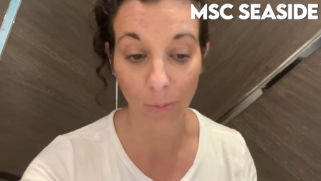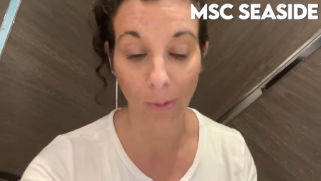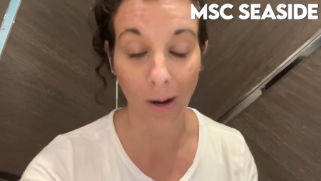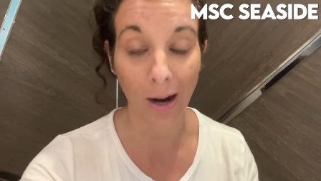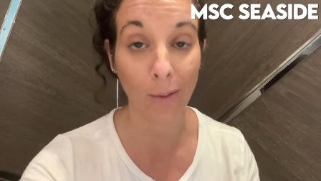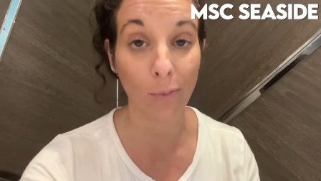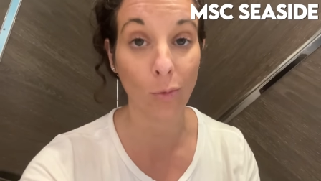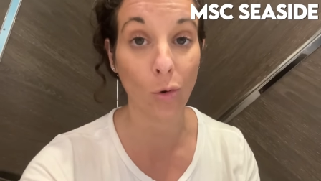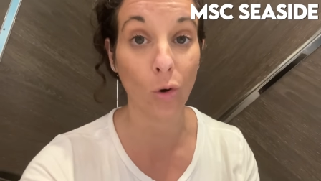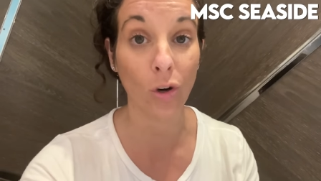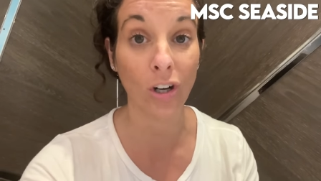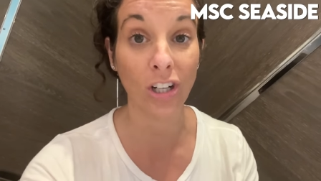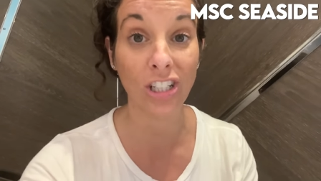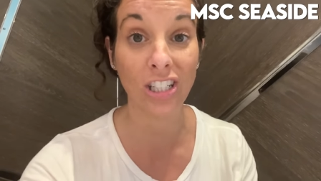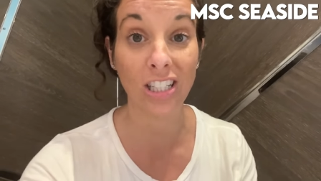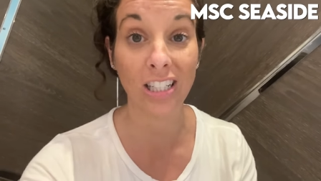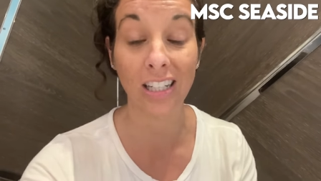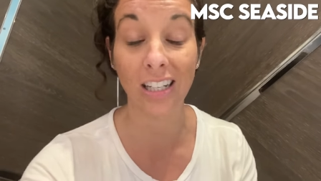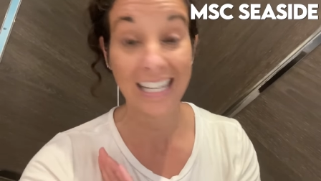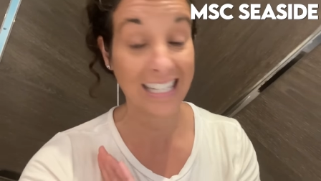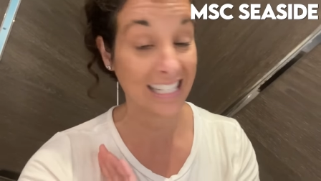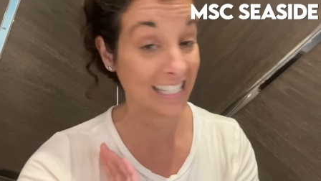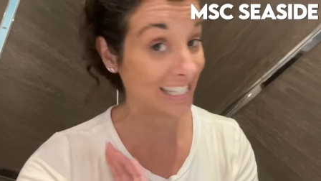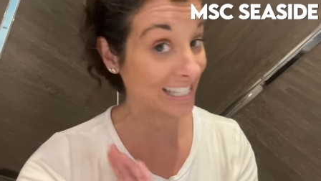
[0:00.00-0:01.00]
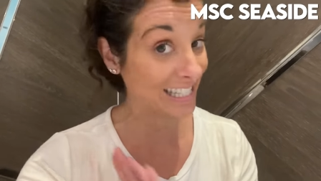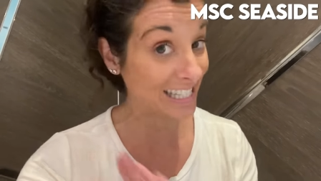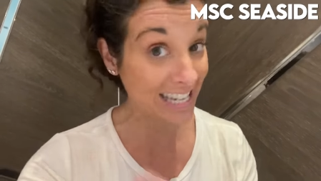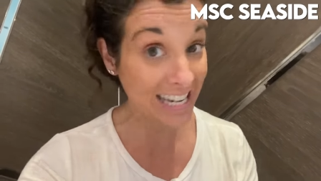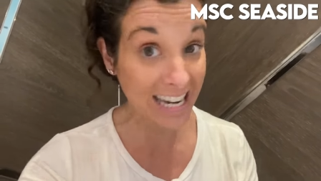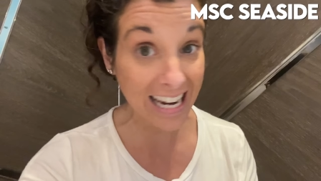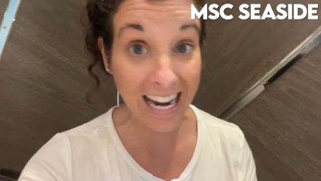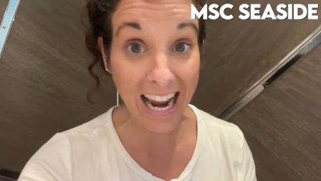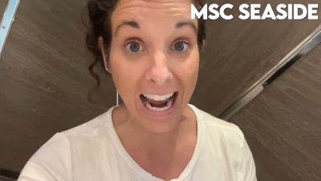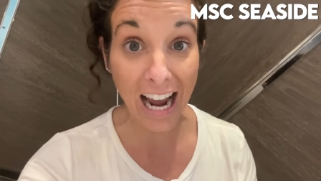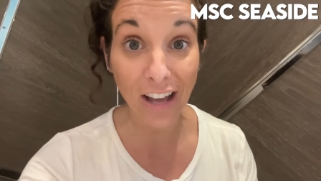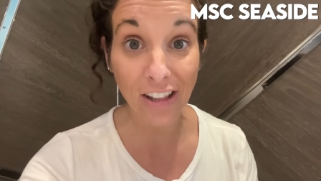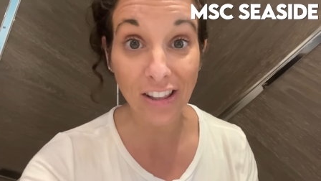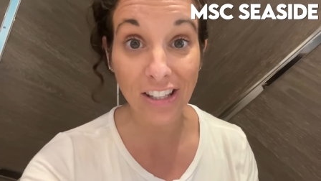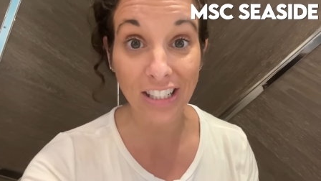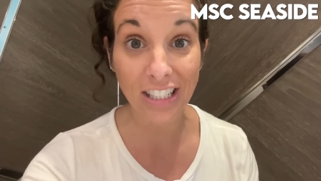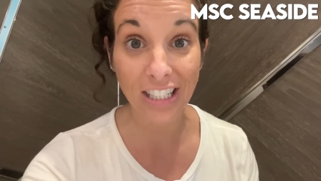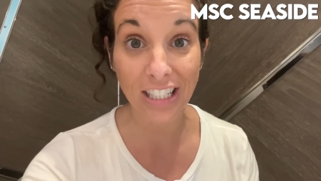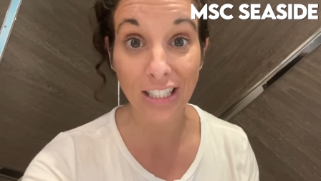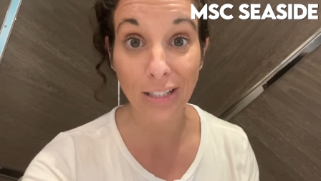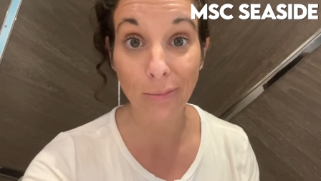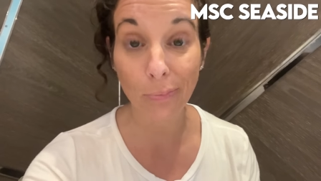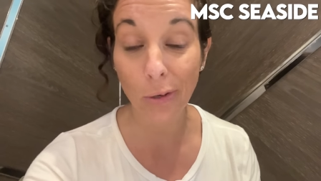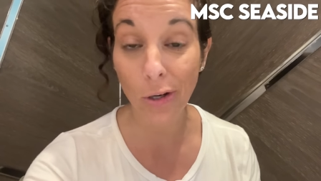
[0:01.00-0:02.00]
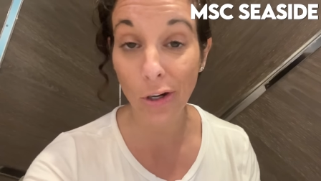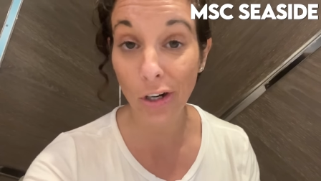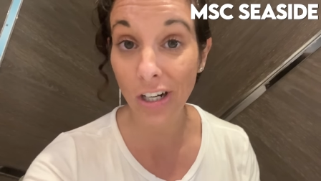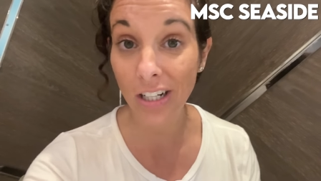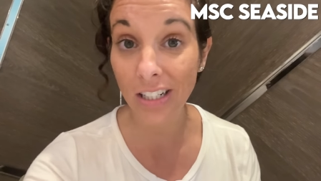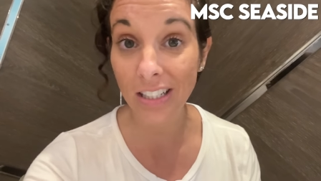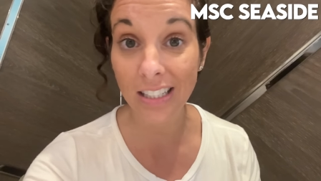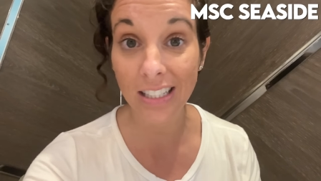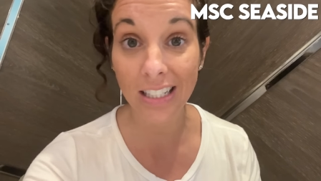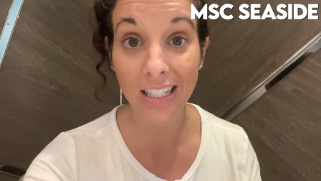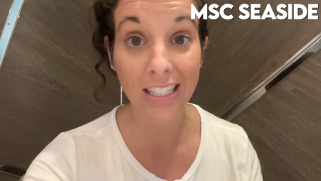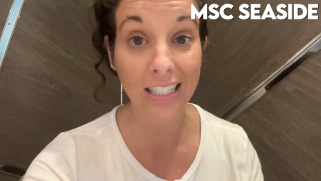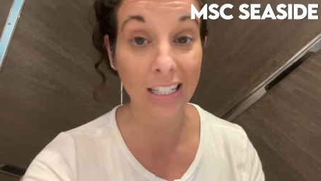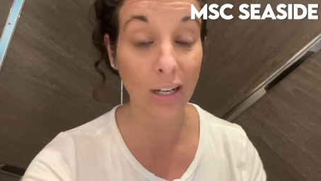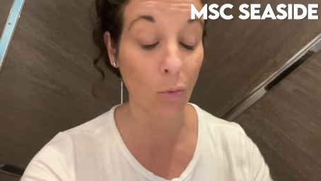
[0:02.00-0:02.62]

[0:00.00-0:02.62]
I'm going to see how this experience is.